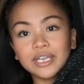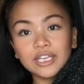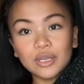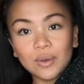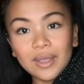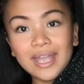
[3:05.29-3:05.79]
so I
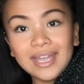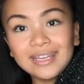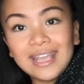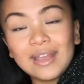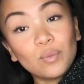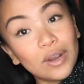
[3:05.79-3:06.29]
can go
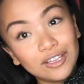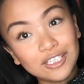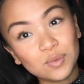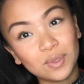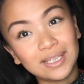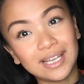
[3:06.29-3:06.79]
ahead and wear
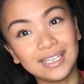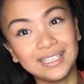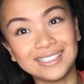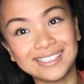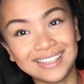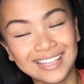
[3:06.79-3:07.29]
this with
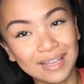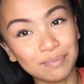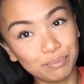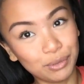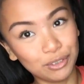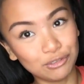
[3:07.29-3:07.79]
leggings and
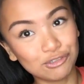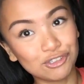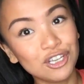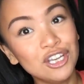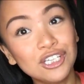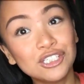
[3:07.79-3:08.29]
then
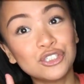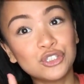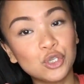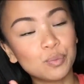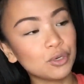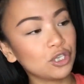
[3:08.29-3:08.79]
boots.
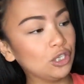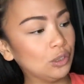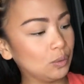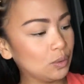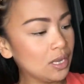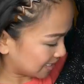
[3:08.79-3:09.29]
Super
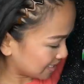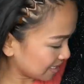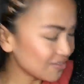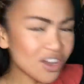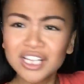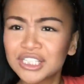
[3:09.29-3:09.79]
cute.
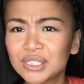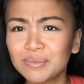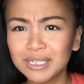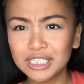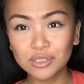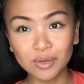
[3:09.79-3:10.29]
Since I've got so
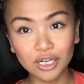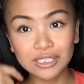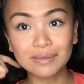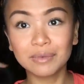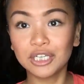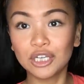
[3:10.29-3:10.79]
many
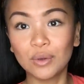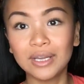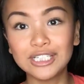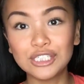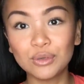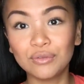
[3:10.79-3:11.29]
sweaters, I'm gonna go
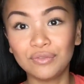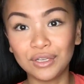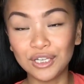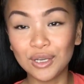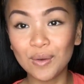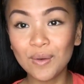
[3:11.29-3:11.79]
ahead and do a
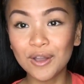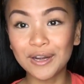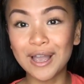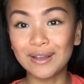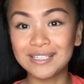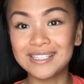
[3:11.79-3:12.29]
video
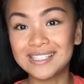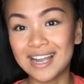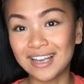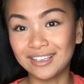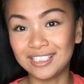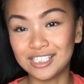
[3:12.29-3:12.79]
on how to
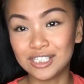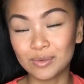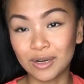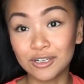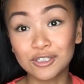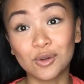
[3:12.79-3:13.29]
style these
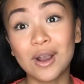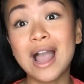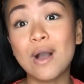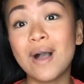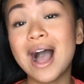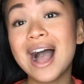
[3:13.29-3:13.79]
sweaters, or
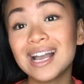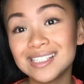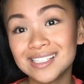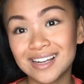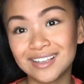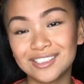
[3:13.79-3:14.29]
how I
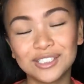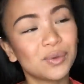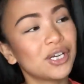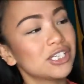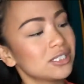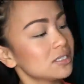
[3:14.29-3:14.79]
style the
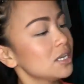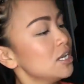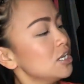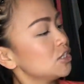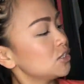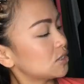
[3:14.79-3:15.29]
sweaters.
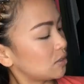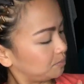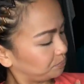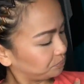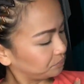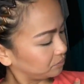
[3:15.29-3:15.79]

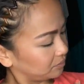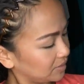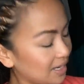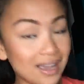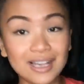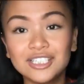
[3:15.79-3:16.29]
So
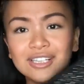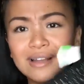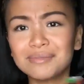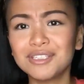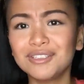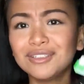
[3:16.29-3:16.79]
yeah, I just
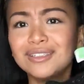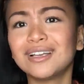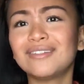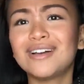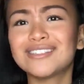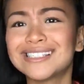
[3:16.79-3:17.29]
absolutely
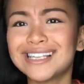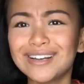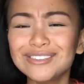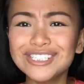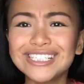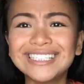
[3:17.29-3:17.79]
love how
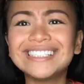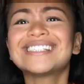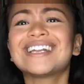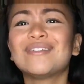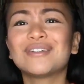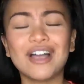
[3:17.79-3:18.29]
slouchy it
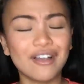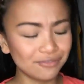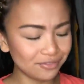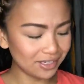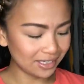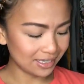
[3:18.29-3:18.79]
is and how
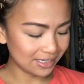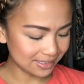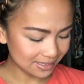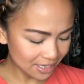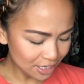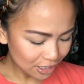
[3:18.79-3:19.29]
comfy it
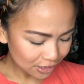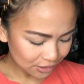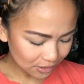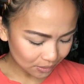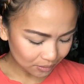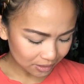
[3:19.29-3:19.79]
is.
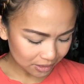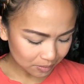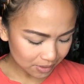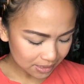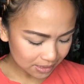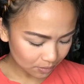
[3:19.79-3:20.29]
So
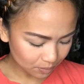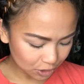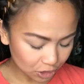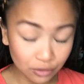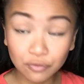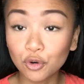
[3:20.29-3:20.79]
this was
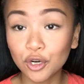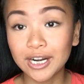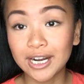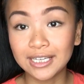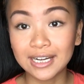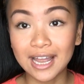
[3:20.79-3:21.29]
originally
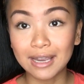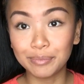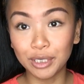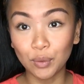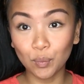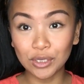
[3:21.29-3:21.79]

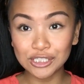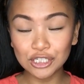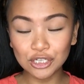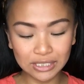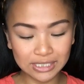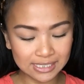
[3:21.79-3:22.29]
$4.99, but it was
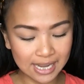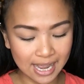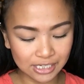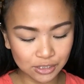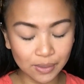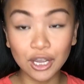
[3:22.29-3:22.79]
a green
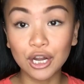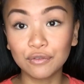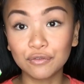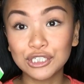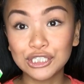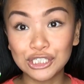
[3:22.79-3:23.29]
tag, so I got
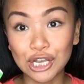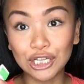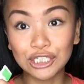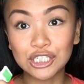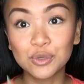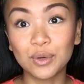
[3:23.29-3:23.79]
it for
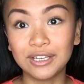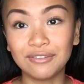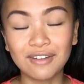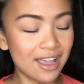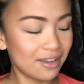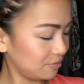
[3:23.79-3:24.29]
$1.25.